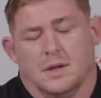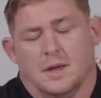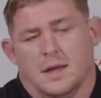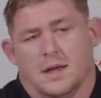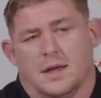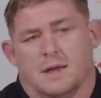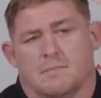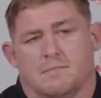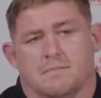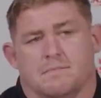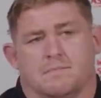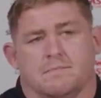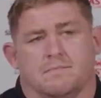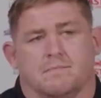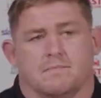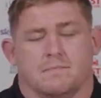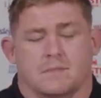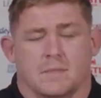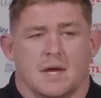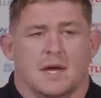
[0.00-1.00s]
Um,
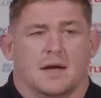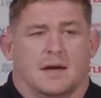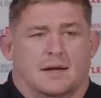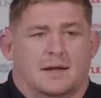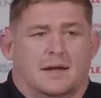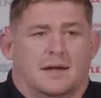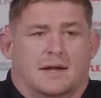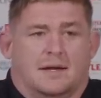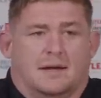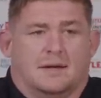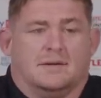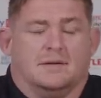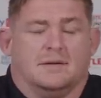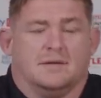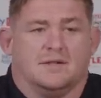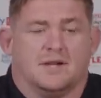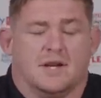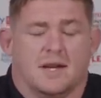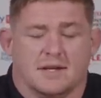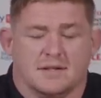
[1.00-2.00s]
yeah, like
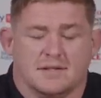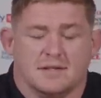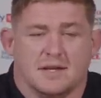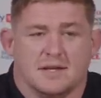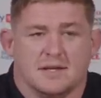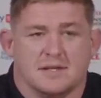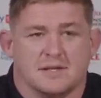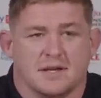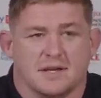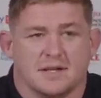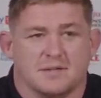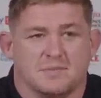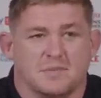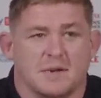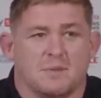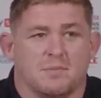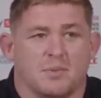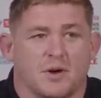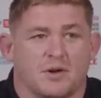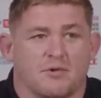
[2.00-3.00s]
Sinead says, like it's
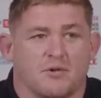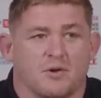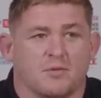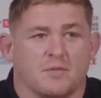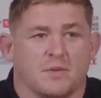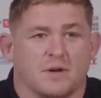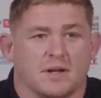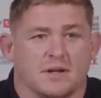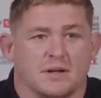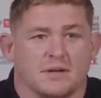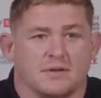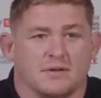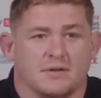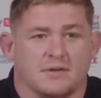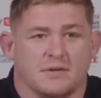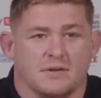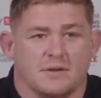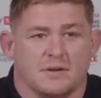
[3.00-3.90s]
big boy rugby and,